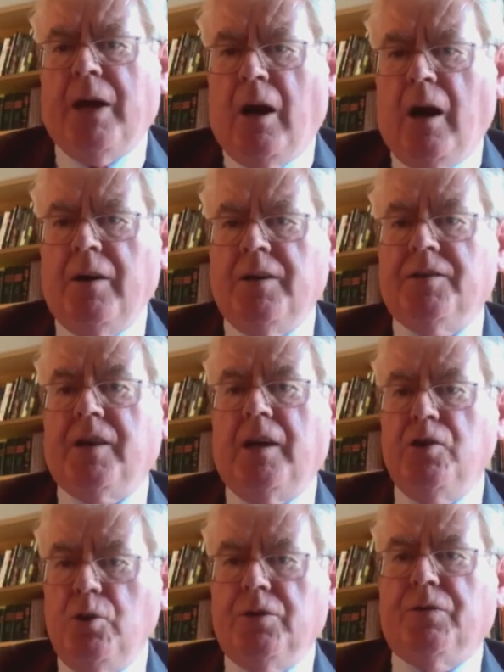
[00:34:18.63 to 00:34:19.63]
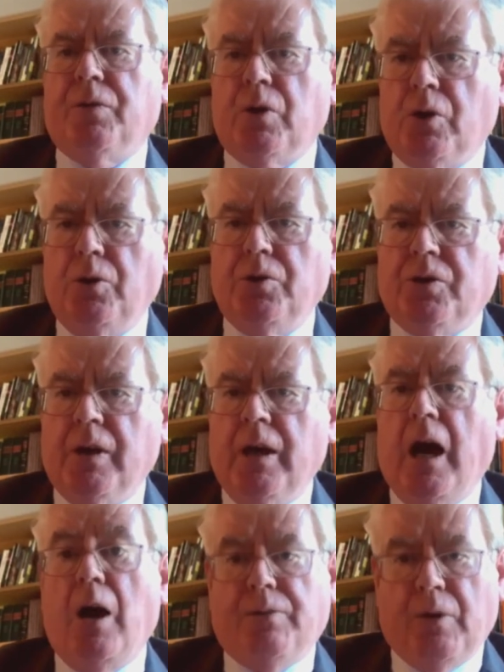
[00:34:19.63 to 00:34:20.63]
be harnessed and used for good.
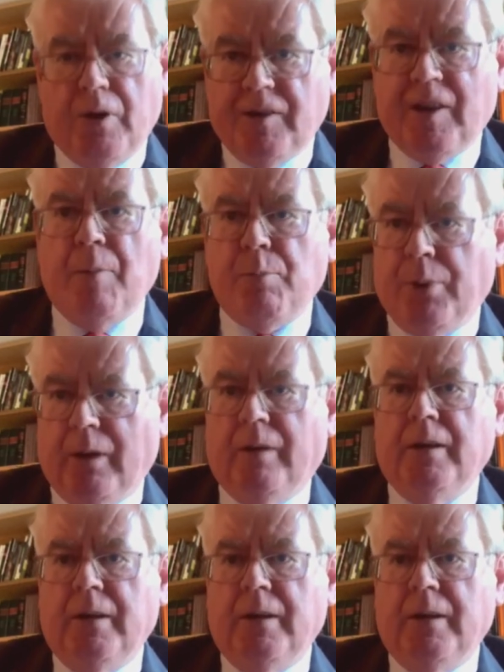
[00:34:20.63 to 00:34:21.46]
How, for example,